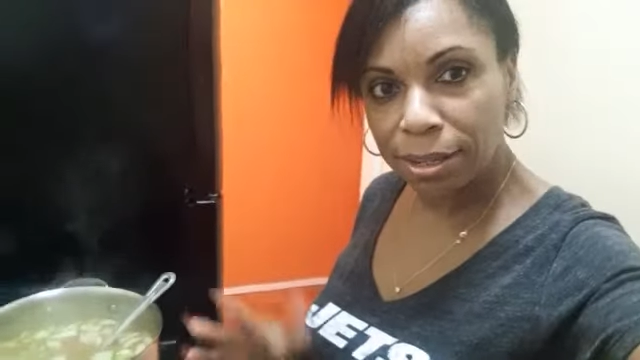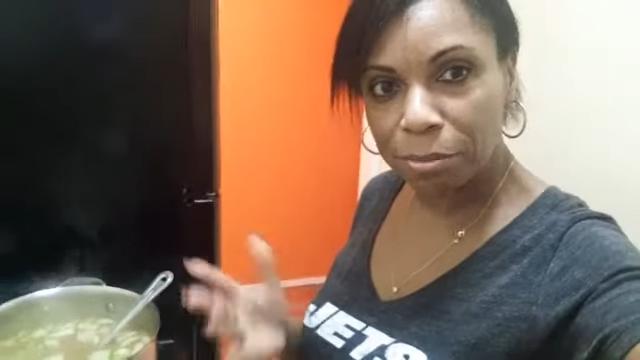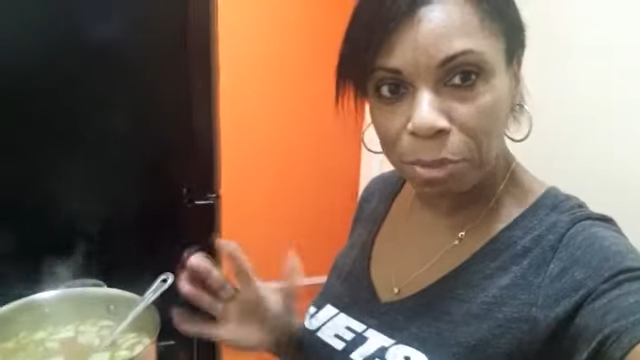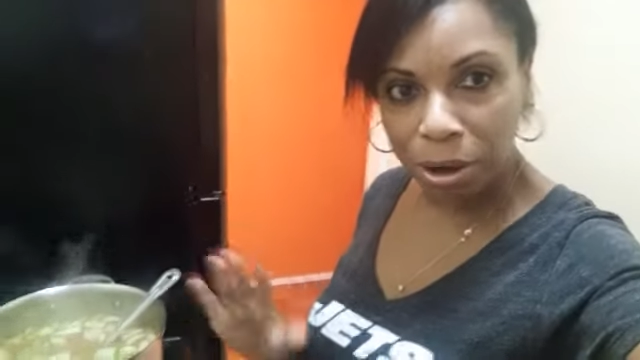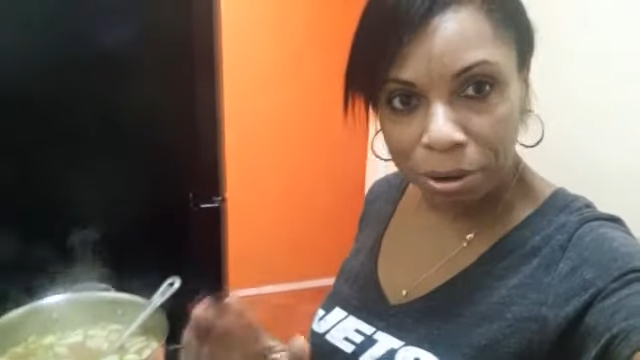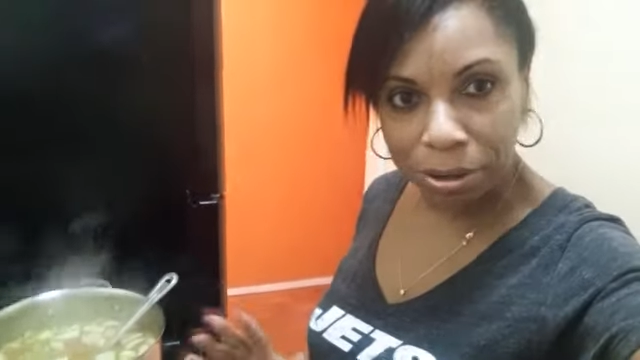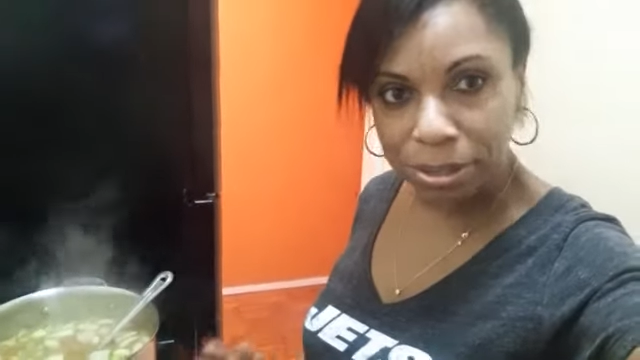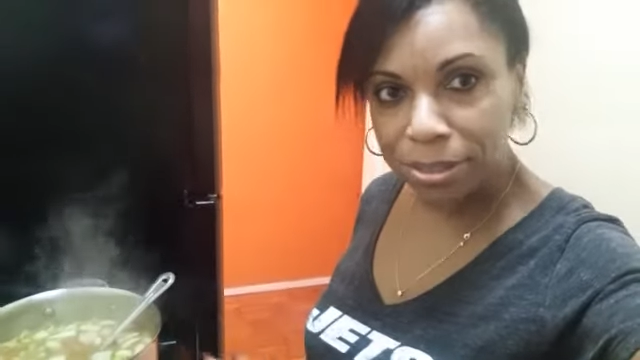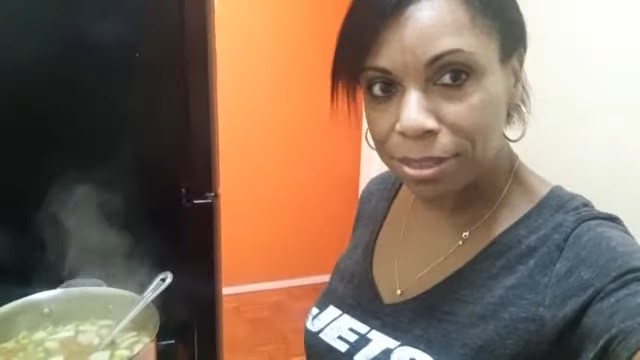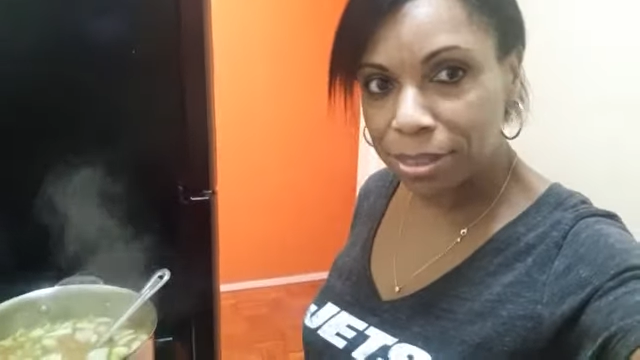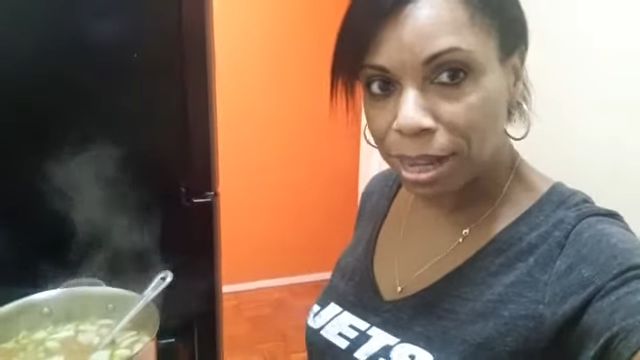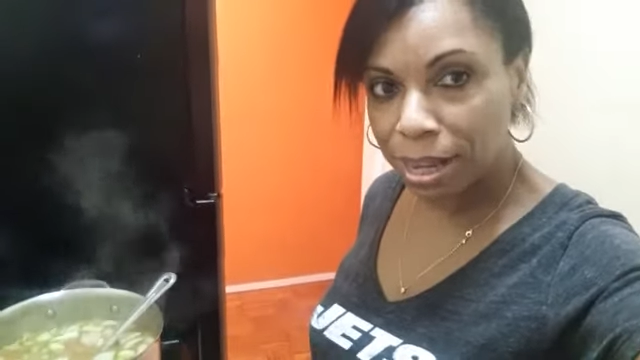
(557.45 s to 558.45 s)
American
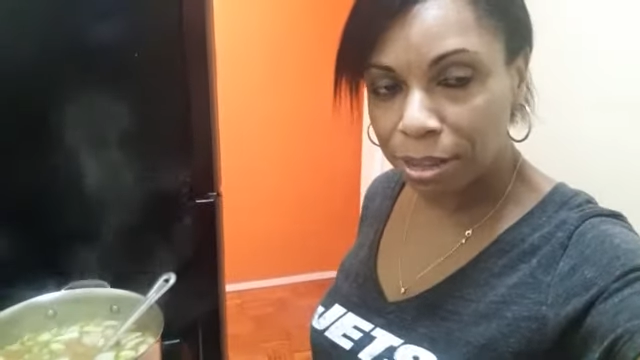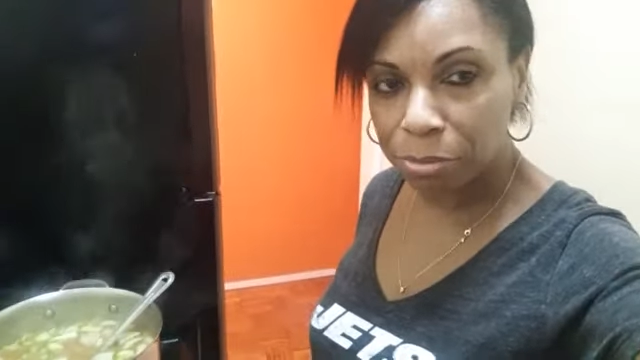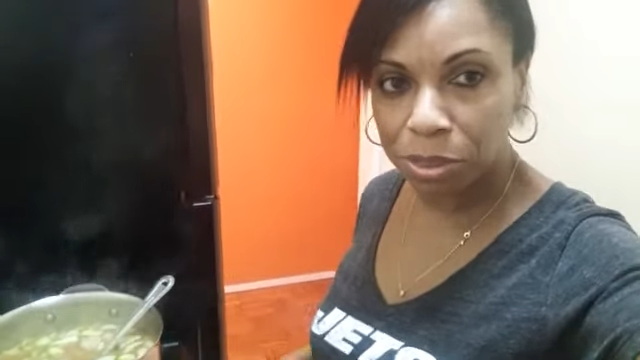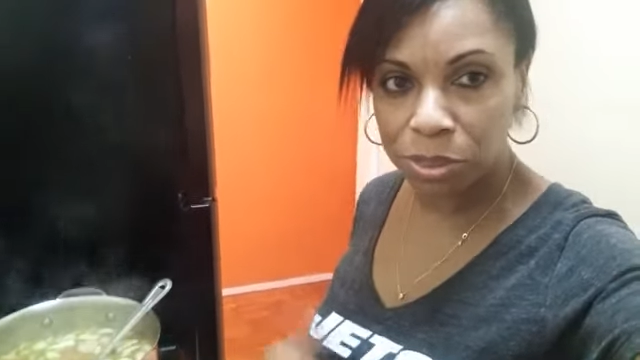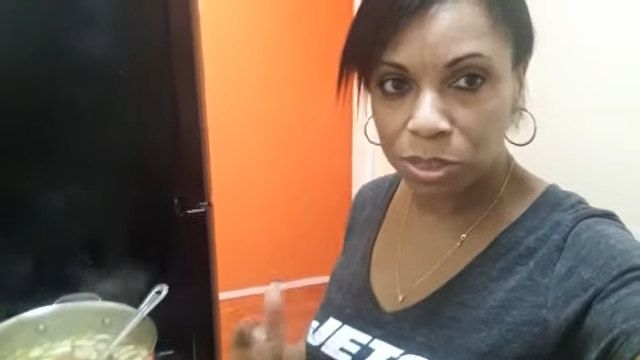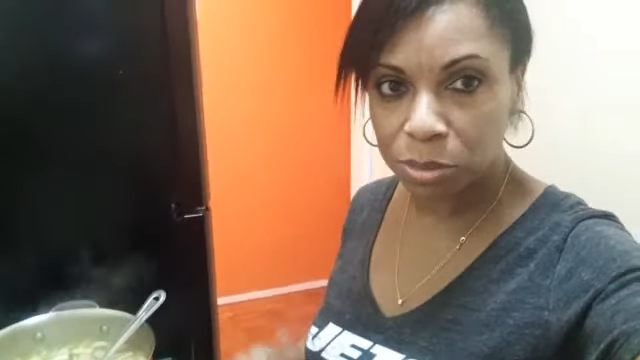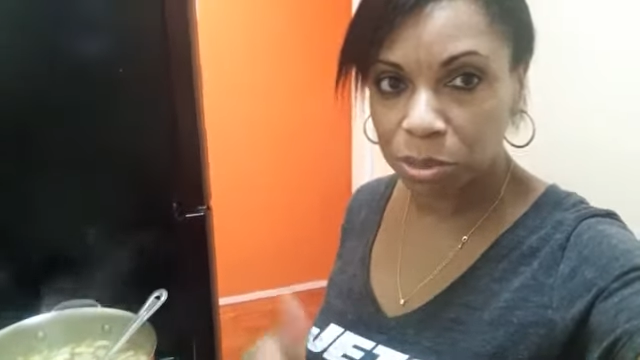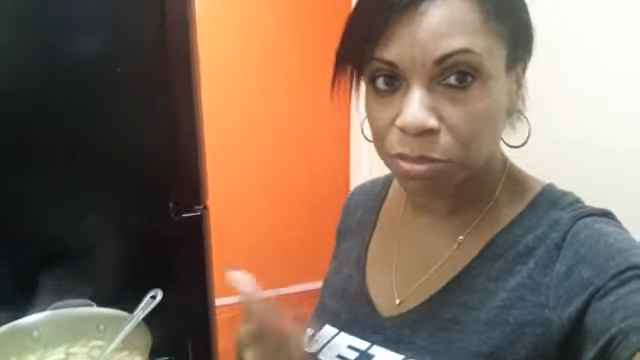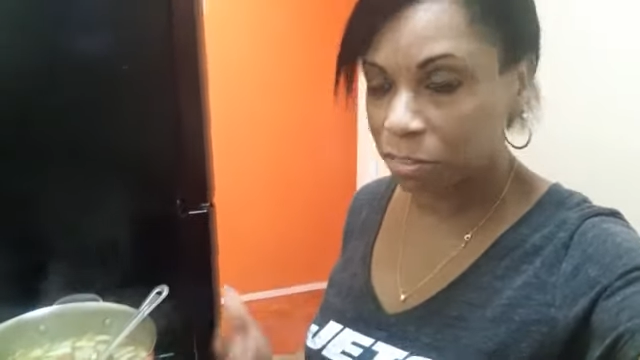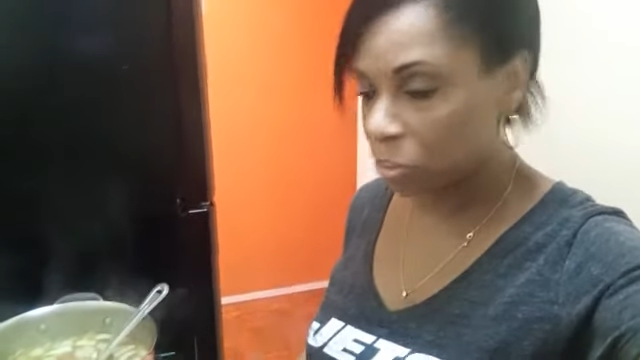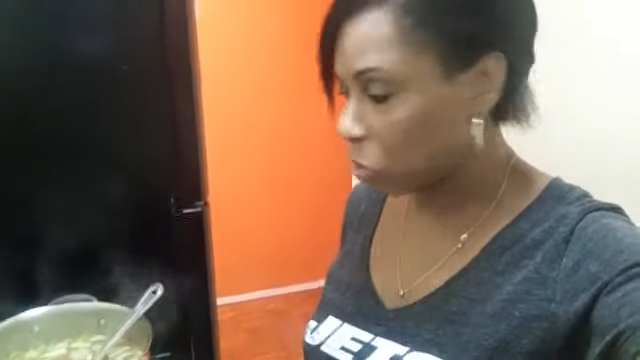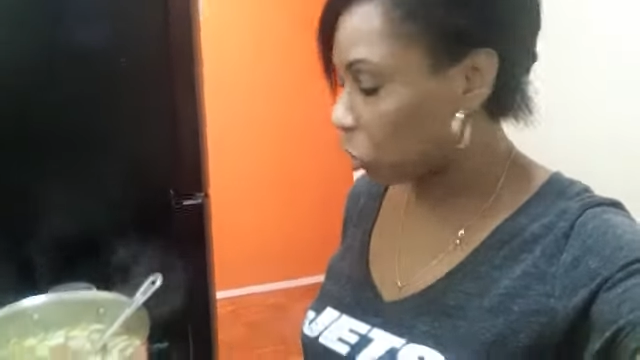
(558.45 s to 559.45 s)
style, because some of the
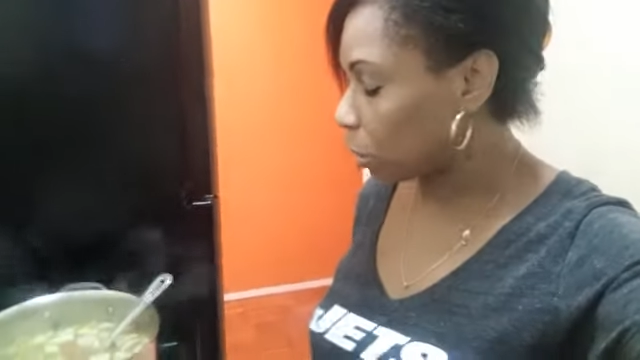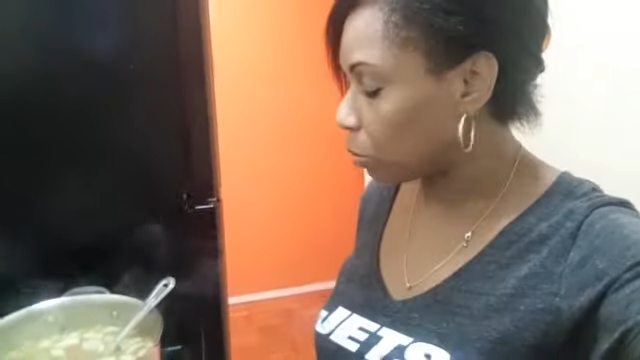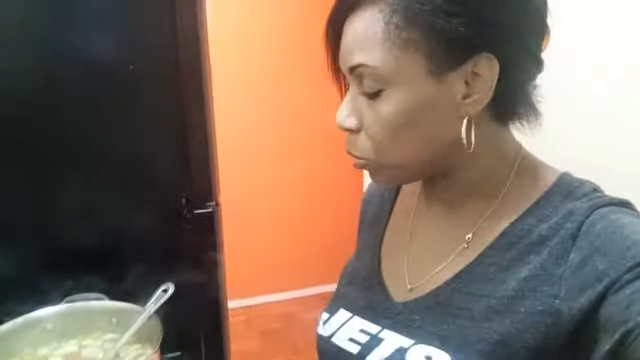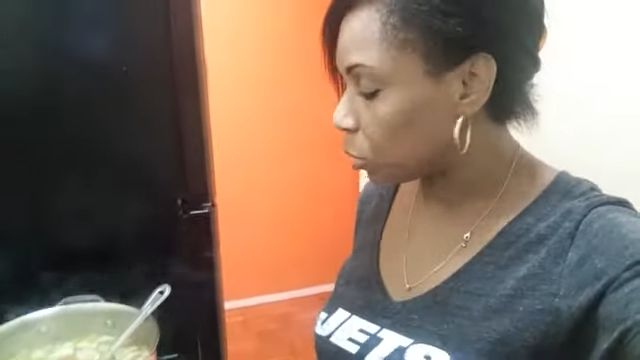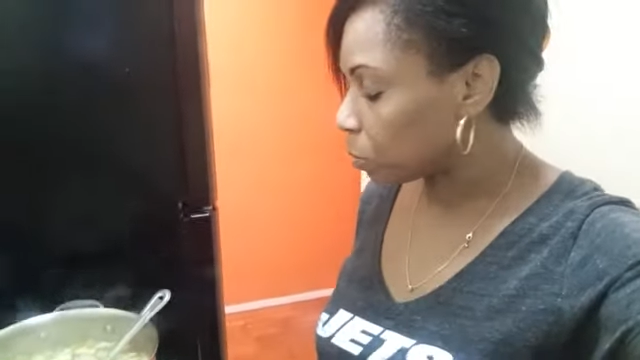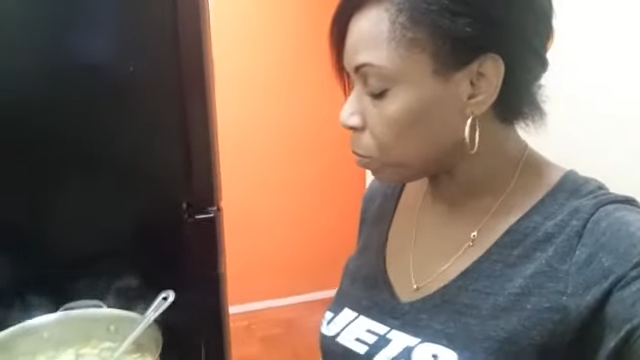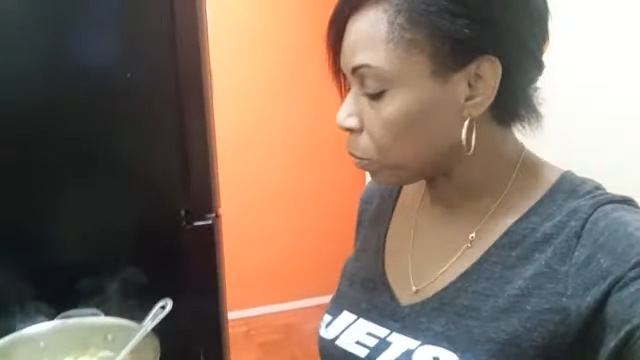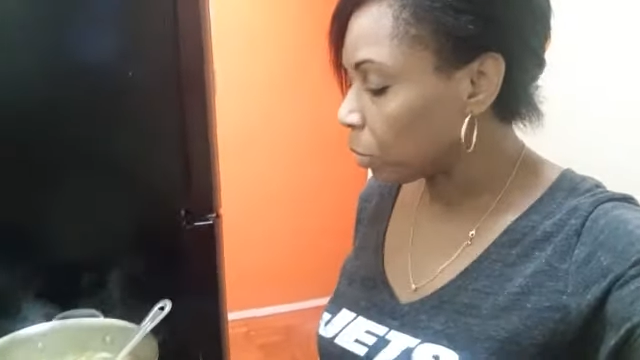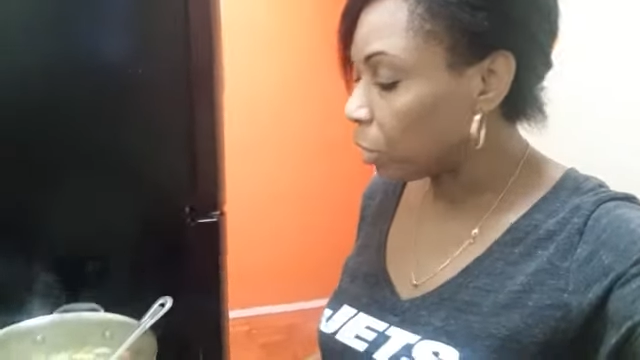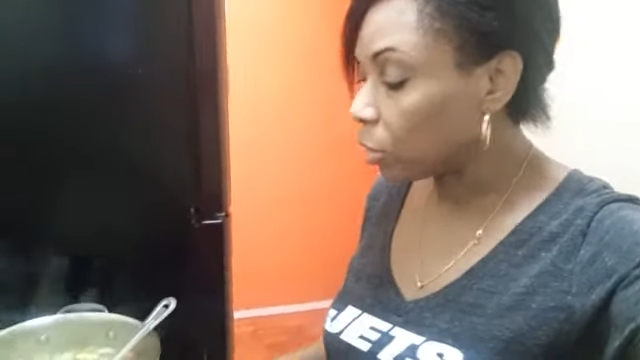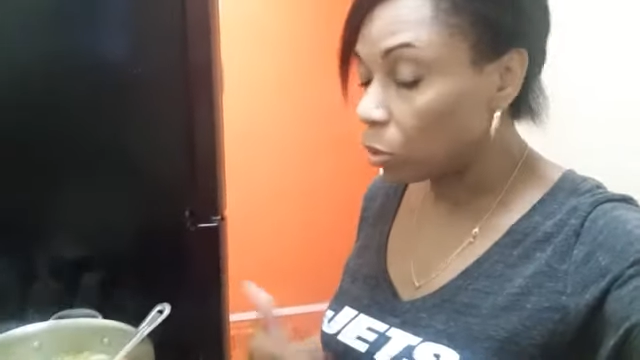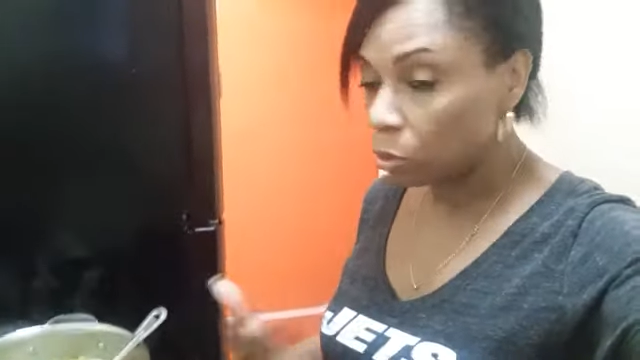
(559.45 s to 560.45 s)
vegetables,
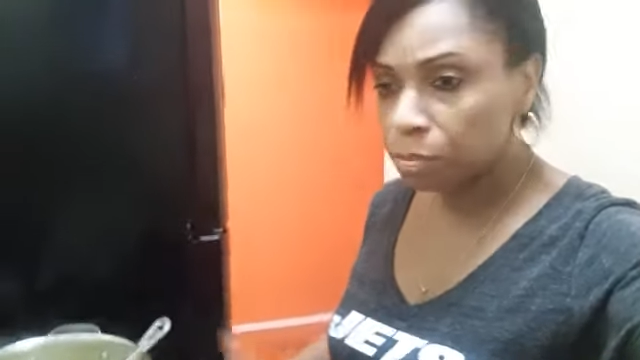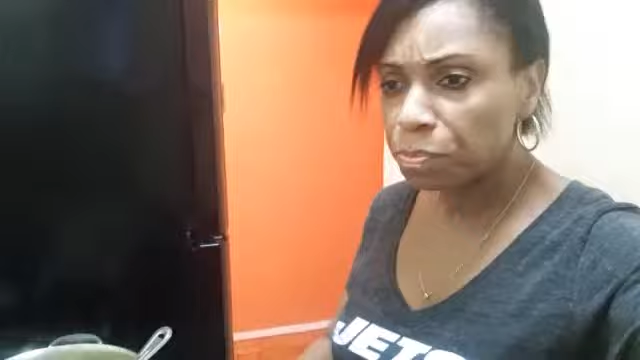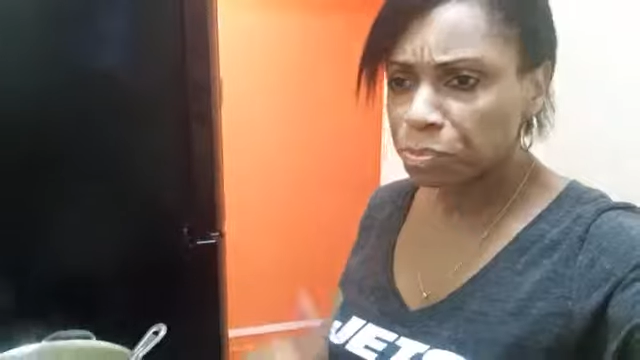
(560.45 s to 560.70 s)
you know,